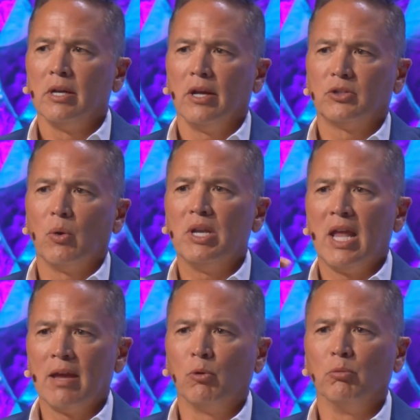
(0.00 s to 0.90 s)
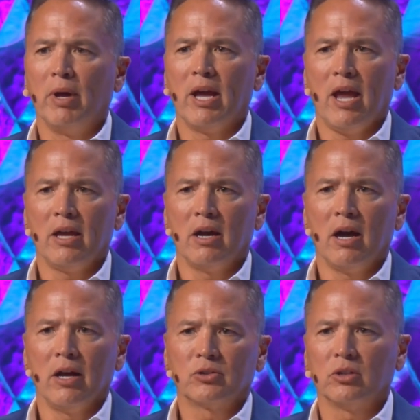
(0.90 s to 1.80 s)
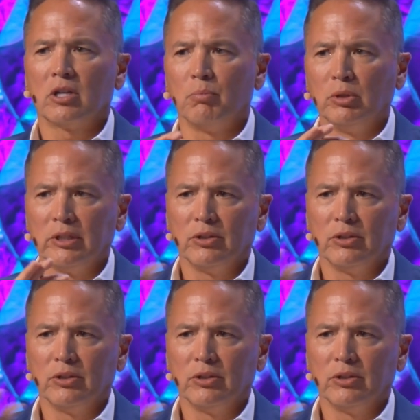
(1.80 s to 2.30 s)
And so enabled by AI, it's going to completely